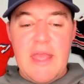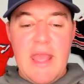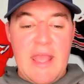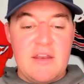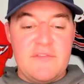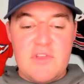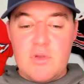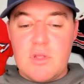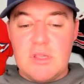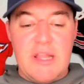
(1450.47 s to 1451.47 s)
And if
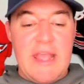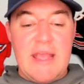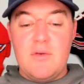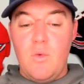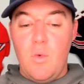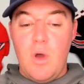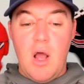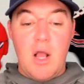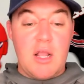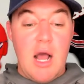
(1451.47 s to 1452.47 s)
you can land
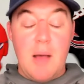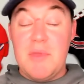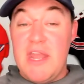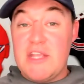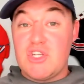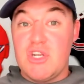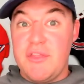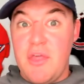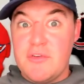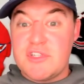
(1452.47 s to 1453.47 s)
a combination
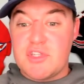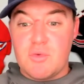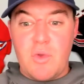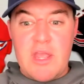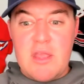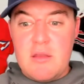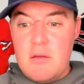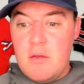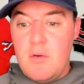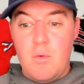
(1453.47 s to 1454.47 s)
of those three,
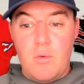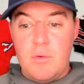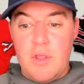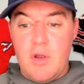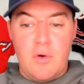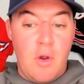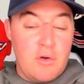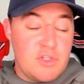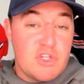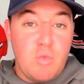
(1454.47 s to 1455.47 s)
or
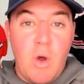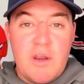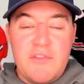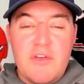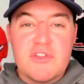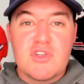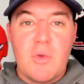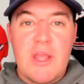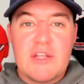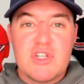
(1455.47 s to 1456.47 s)
just one of those
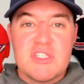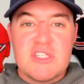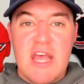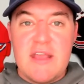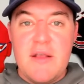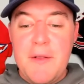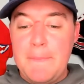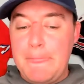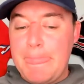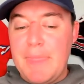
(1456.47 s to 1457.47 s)
three, I should say,
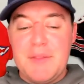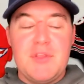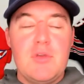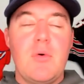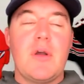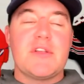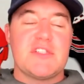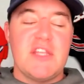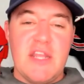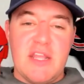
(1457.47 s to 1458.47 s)
you are
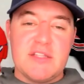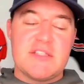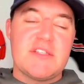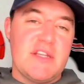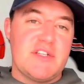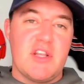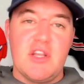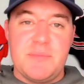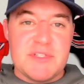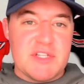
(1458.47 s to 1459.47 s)
sitting in such a
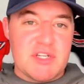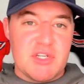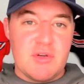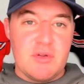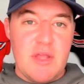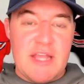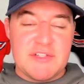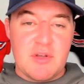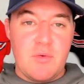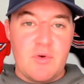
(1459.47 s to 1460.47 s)
good position as a
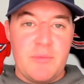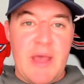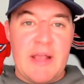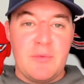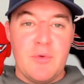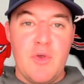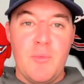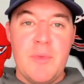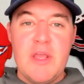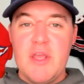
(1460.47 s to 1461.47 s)
quarterback
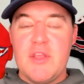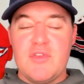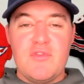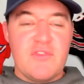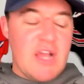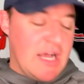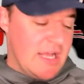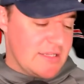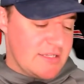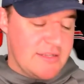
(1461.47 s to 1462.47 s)
room. You've
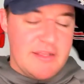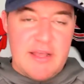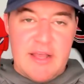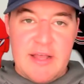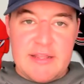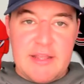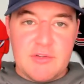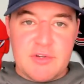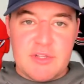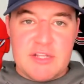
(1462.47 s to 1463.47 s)
got
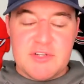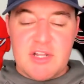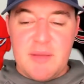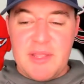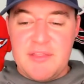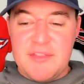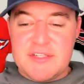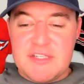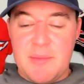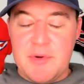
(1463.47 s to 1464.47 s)
Keldrick Luster coming in this
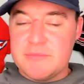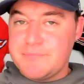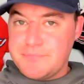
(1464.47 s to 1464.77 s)
summer.